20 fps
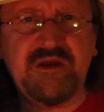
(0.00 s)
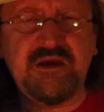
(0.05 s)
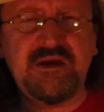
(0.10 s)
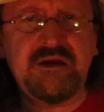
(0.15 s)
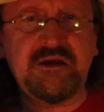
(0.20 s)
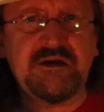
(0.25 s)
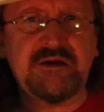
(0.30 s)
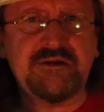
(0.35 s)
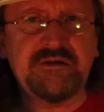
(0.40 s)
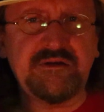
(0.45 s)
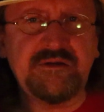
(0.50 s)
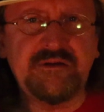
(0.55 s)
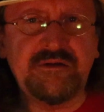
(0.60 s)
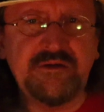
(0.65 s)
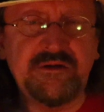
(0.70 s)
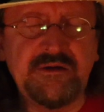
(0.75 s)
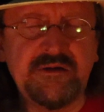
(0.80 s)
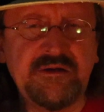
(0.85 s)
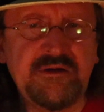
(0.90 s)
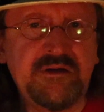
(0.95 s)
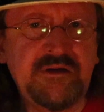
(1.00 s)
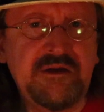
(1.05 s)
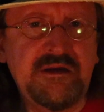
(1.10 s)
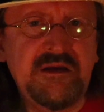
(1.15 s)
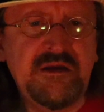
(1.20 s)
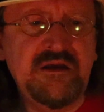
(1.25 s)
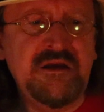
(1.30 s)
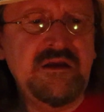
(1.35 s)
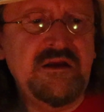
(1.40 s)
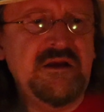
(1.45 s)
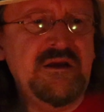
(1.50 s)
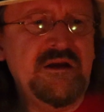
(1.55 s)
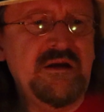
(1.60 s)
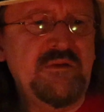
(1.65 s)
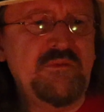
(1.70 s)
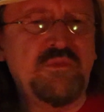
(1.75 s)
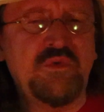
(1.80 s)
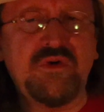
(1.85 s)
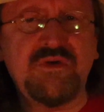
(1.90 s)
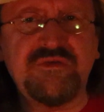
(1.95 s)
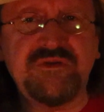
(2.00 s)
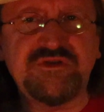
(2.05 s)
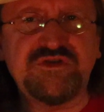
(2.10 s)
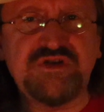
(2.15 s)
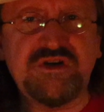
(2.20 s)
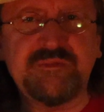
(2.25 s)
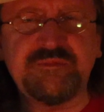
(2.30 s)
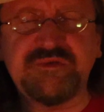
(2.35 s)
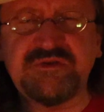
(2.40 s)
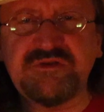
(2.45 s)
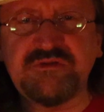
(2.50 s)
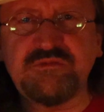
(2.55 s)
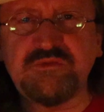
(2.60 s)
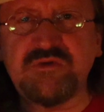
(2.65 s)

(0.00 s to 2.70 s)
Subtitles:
and more of the chips